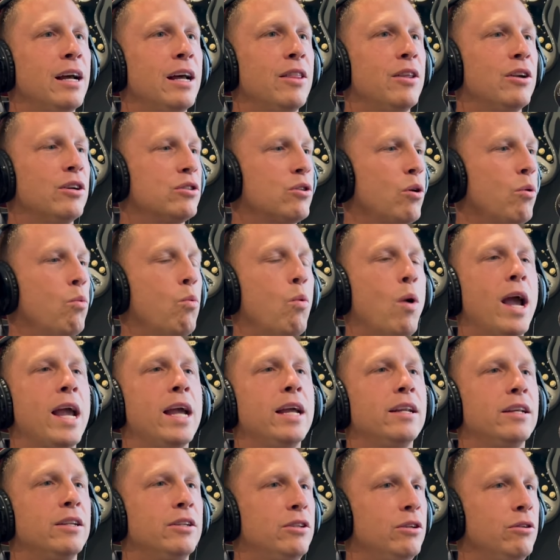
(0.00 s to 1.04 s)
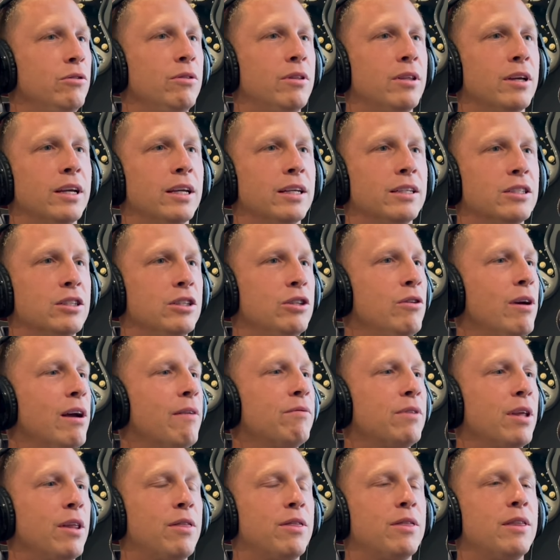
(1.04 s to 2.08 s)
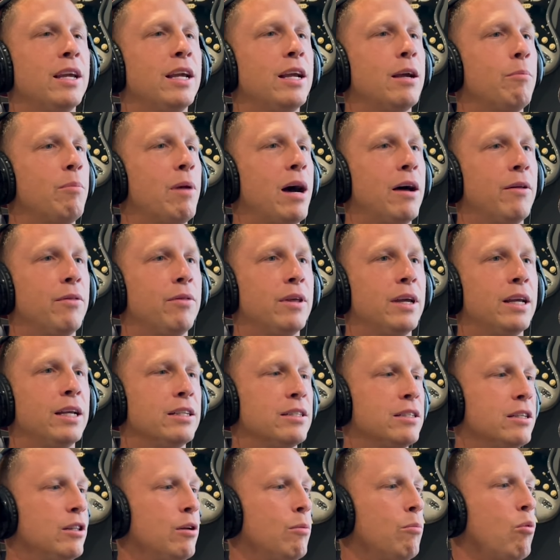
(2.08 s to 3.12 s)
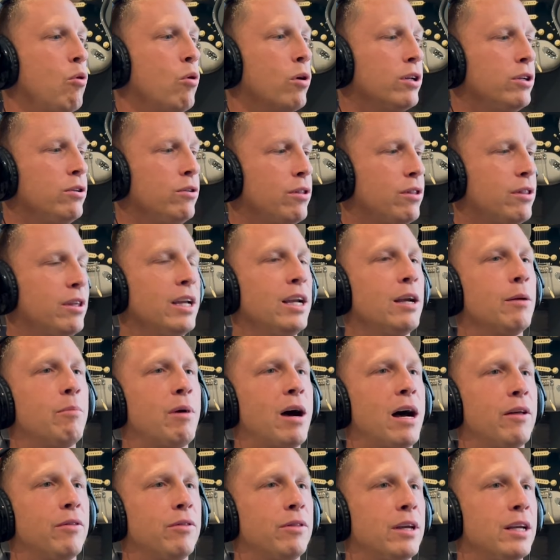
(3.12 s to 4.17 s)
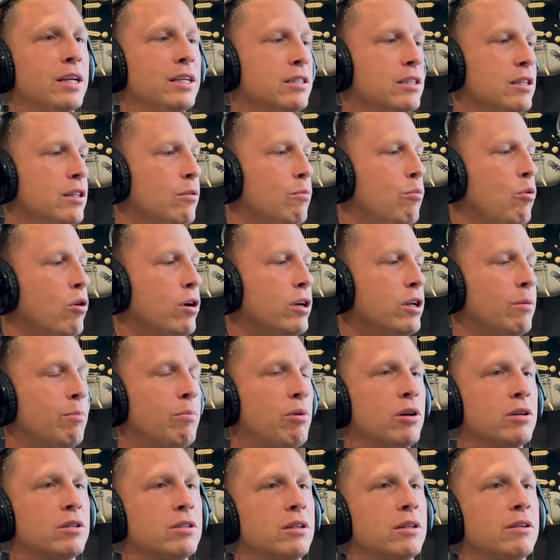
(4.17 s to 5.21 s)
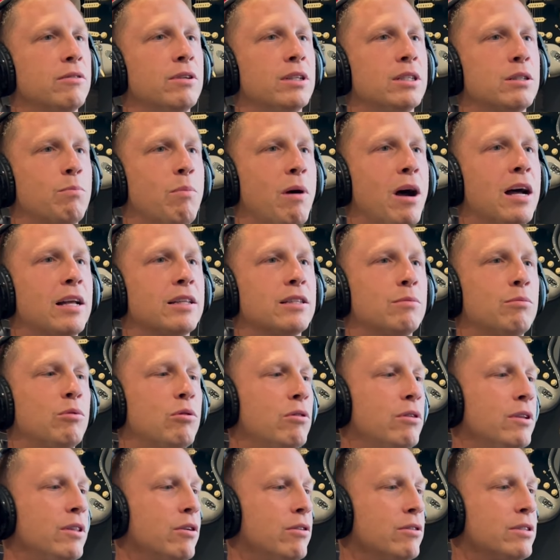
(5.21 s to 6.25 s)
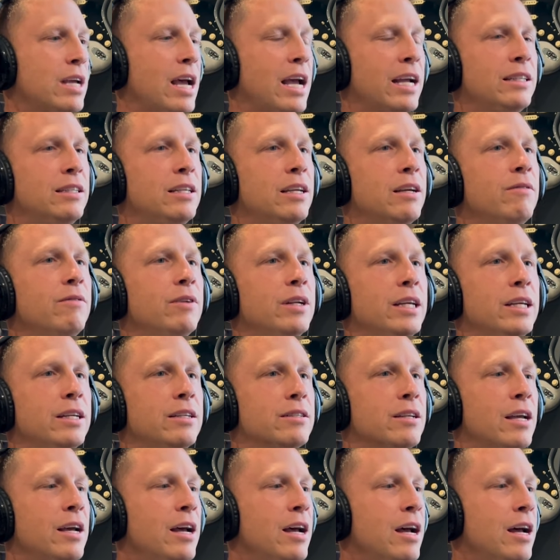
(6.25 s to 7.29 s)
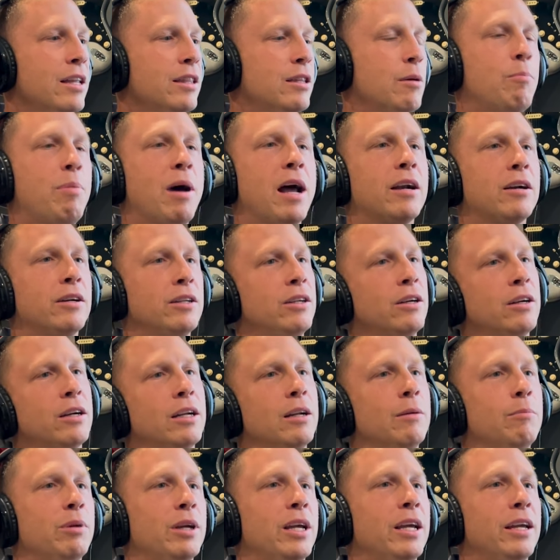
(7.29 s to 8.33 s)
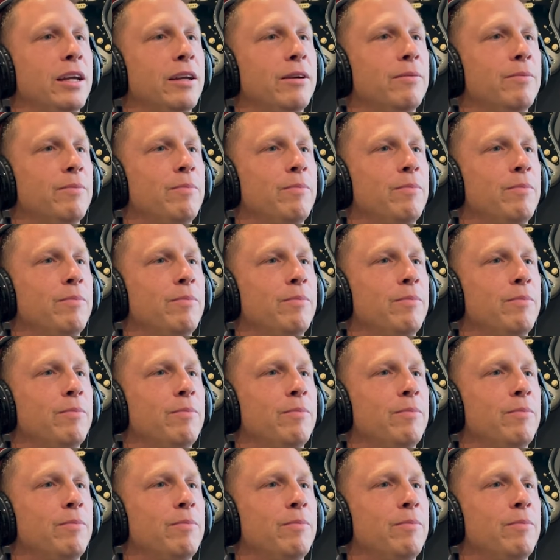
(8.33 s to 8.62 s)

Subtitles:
There's a way to do things, and you have to think about things. And the more you think about things, the more you're personally responsible in those activities, the better you're going to be.